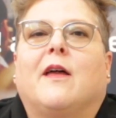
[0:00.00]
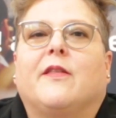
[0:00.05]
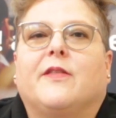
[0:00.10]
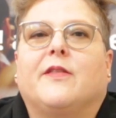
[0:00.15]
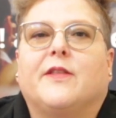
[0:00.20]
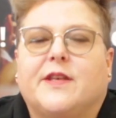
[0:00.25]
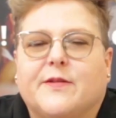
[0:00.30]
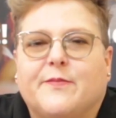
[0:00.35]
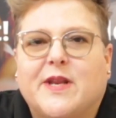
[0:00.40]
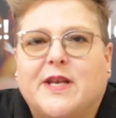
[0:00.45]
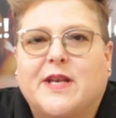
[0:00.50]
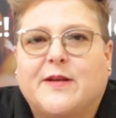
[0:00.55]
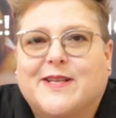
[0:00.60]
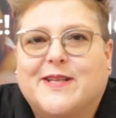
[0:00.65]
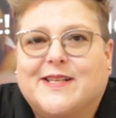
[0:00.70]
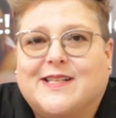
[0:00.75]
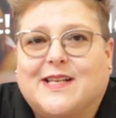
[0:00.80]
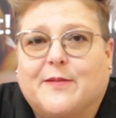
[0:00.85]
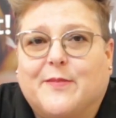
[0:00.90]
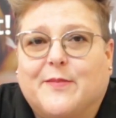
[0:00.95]
The de
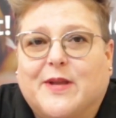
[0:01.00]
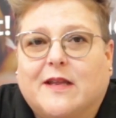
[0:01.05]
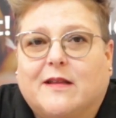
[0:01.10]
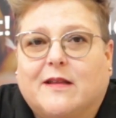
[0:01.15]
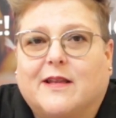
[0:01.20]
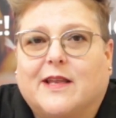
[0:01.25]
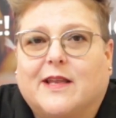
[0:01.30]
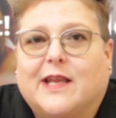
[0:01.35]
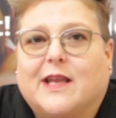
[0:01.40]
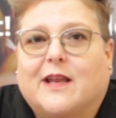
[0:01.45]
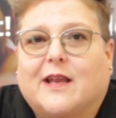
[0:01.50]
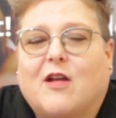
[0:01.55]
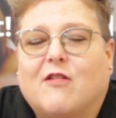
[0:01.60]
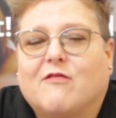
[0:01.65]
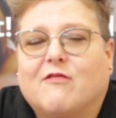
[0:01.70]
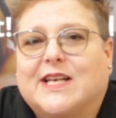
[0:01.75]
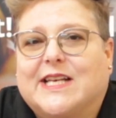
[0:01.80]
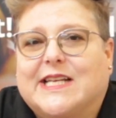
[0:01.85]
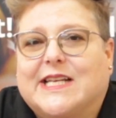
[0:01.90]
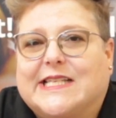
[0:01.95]
minimis limit
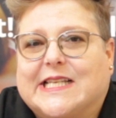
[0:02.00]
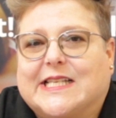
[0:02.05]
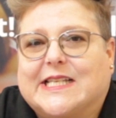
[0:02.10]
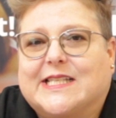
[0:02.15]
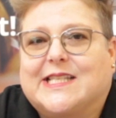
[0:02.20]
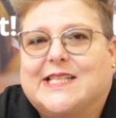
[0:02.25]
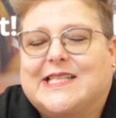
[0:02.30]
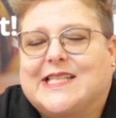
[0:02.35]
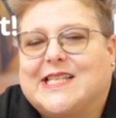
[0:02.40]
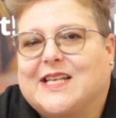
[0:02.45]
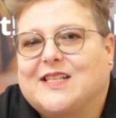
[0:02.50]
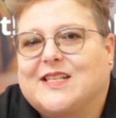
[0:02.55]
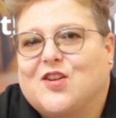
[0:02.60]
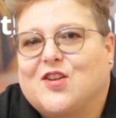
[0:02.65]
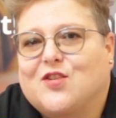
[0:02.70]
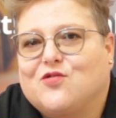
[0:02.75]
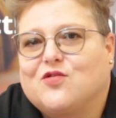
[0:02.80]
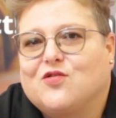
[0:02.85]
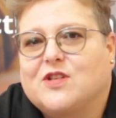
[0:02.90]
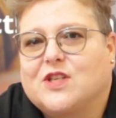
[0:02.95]
currently sits at
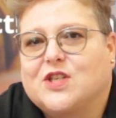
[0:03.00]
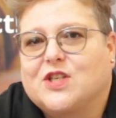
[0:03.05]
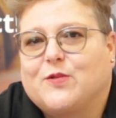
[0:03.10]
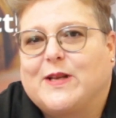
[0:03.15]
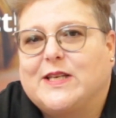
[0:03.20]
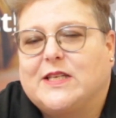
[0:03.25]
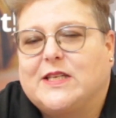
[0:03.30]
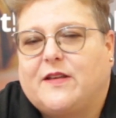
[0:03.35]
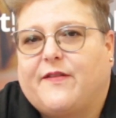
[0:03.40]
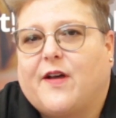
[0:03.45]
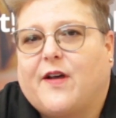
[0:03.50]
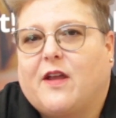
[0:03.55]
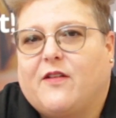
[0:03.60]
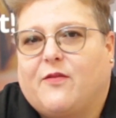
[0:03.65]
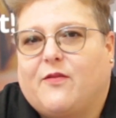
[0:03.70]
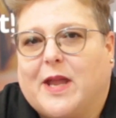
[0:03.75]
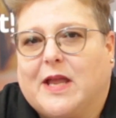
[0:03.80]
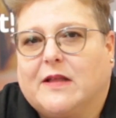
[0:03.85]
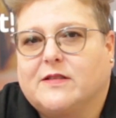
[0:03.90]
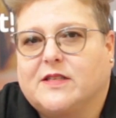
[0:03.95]

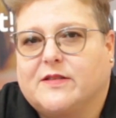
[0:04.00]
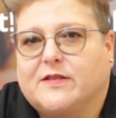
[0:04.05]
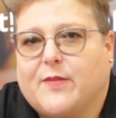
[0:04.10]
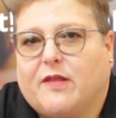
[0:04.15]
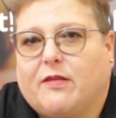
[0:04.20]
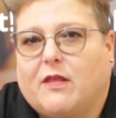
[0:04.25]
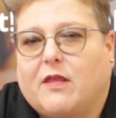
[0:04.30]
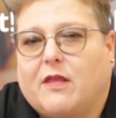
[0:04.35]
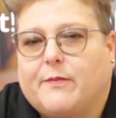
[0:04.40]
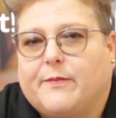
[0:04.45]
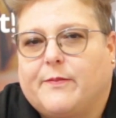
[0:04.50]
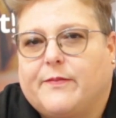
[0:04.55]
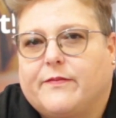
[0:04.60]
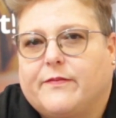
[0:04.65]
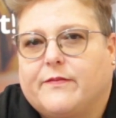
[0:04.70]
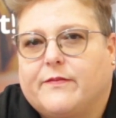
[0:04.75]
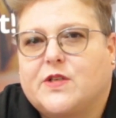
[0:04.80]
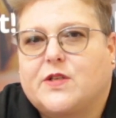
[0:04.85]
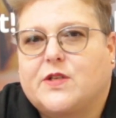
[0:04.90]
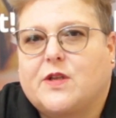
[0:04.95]
£625 a month.
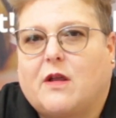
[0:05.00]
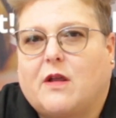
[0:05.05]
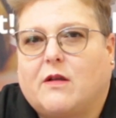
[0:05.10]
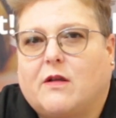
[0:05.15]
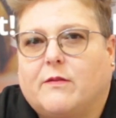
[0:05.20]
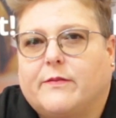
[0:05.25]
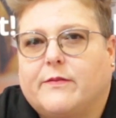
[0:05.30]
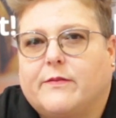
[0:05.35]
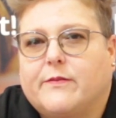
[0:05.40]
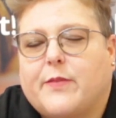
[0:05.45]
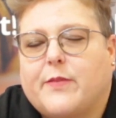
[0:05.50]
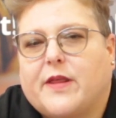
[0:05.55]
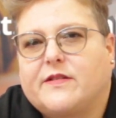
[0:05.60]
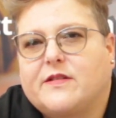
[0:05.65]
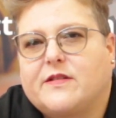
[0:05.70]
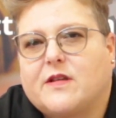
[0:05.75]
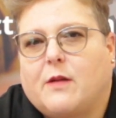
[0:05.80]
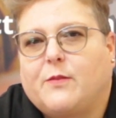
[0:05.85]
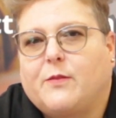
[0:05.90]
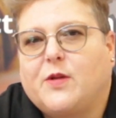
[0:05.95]
So by the
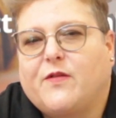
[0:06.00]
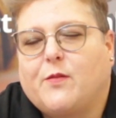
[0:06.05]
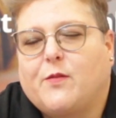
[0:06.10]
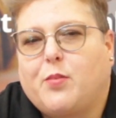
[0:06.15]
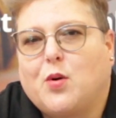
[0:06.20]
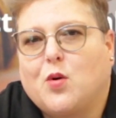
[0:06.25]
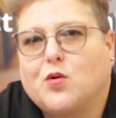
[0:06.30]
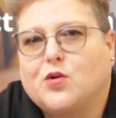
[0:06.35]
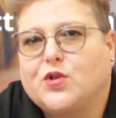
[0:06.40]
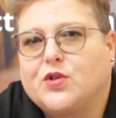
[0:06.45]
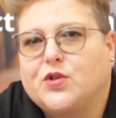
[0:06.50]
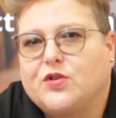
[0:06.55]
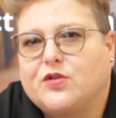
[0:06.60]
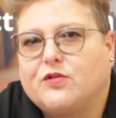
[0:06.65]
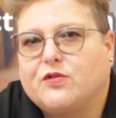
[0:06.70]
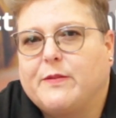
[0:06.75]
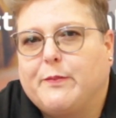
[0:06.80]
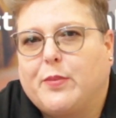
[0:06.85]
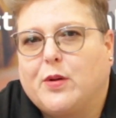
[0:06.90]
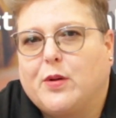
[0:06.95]
time you've apportioned
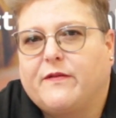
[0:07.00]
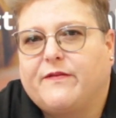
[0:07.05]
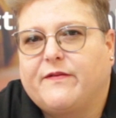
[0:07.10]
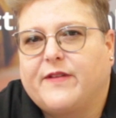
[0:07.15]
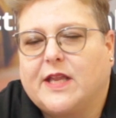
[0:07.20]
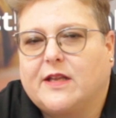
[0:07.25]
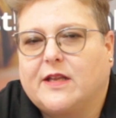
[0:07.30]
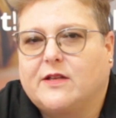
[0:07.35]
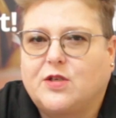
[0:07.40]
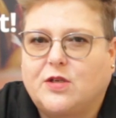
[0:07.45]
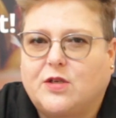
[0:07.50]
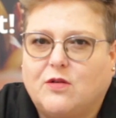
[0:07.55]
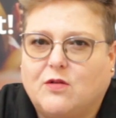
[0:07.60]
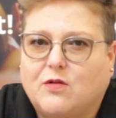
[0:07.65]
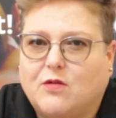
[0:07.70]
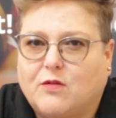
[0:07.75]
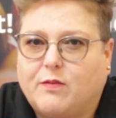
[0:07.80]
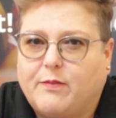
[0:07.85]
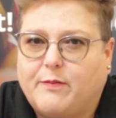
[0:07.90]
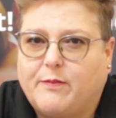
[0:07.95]
your input VAT to
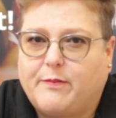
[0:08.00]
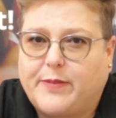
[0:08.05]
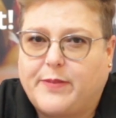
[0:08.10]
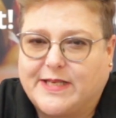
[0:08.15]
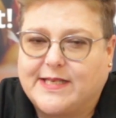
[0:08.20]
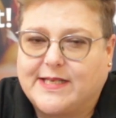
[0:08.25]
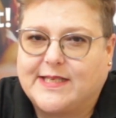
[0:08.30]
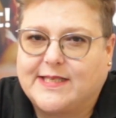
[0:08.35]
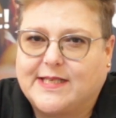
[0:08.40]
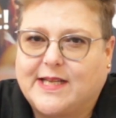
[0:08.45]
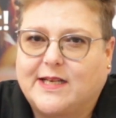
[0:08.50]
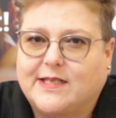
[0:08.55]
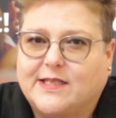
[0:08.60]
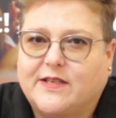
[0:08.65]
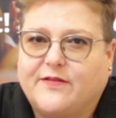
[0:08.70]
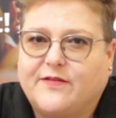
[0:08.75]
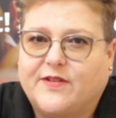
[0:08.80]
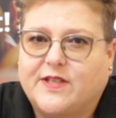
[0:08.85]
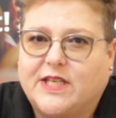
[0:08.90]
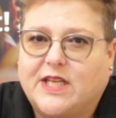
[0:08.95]
your business
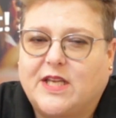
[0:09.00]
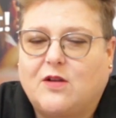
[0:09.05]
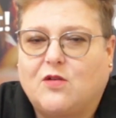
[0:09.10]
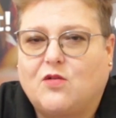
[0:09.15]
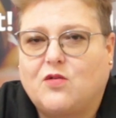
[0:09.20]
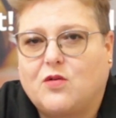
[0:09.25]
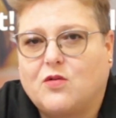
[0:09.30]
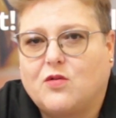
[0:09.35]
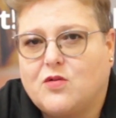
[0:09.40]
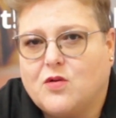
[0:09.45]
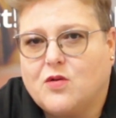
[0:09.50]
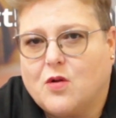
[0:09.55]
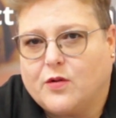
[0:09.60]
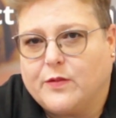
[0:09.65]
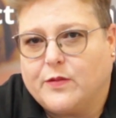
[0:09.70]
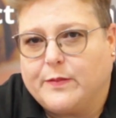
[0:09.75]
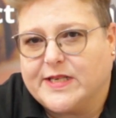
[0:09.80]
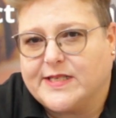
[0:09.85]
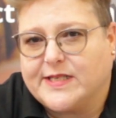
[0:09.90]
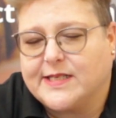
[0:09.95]
activity or your
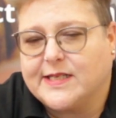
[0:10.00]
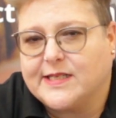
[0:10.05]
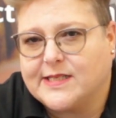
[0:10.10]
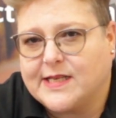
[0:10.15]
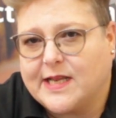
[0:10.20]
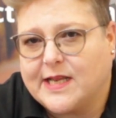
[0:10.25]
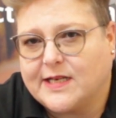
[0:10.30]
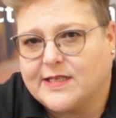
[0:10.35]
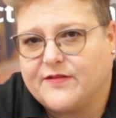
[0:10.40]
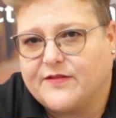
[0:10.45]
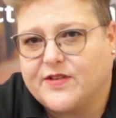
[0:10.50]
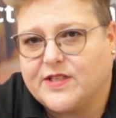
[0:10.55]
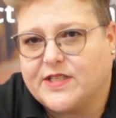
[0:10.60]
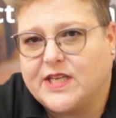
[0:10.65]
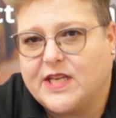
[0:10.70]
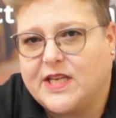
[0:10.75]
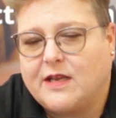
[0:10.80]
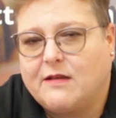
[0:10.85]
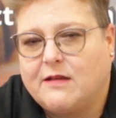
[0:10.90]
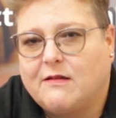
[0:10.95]
non-business
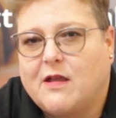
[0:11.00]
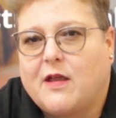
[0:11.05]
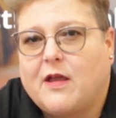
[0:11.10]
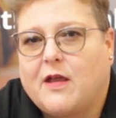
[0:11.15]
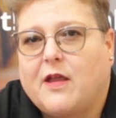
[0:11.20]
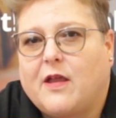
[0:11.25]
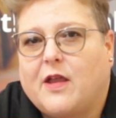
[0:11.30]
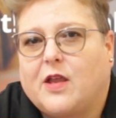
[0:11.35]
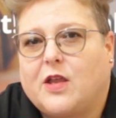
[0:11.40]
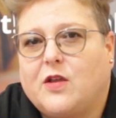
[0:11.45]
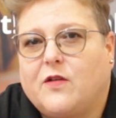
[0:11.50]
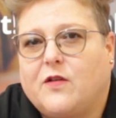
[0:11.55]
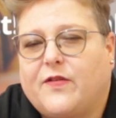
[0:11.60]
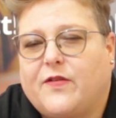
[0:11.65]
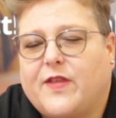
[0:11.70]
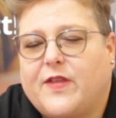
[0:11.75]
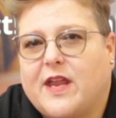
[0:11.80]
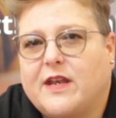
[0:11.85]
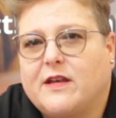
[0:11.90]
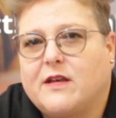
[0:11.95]
activity, you've
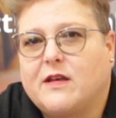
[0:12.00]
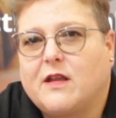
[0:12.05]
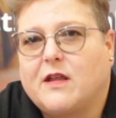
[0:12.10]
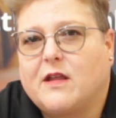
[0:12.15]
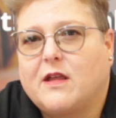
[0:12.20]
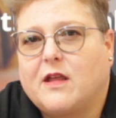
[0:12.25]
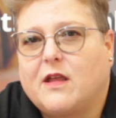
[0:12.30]
then